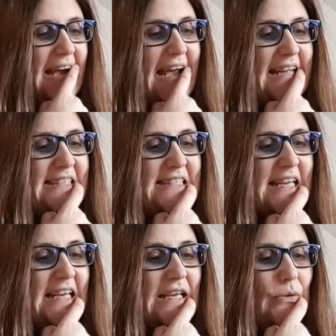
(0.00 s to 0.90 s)
and
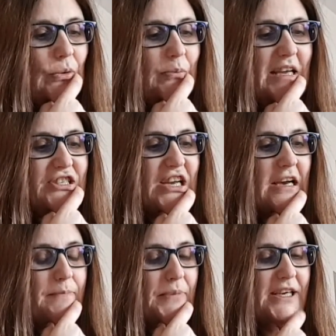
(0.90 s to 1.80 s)
in equal
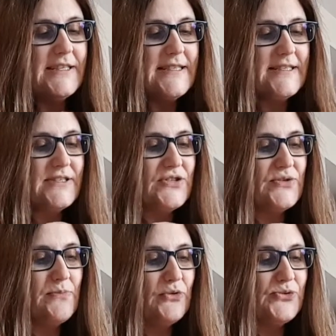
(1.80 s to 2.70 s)
measure because it's a
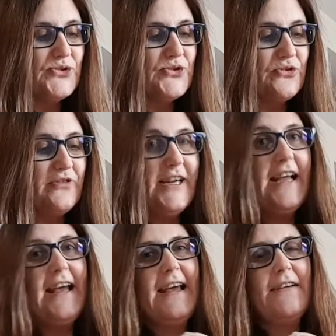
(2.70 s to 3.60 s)
small
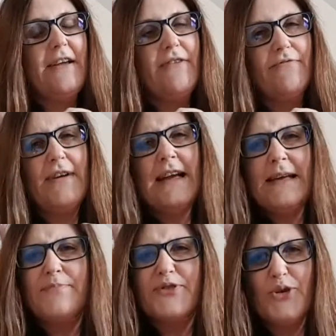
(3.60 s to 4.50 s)
story it it
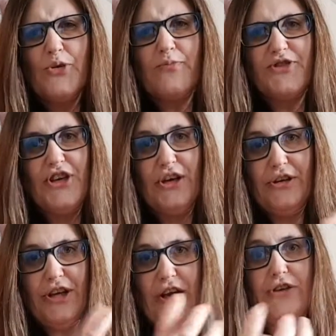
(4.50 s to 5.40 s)
really absorbed you
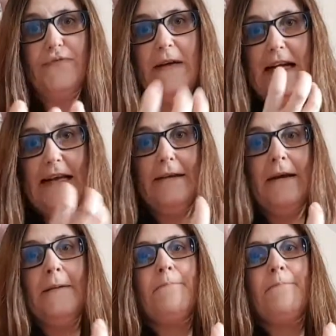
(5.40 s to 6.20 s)
you know you really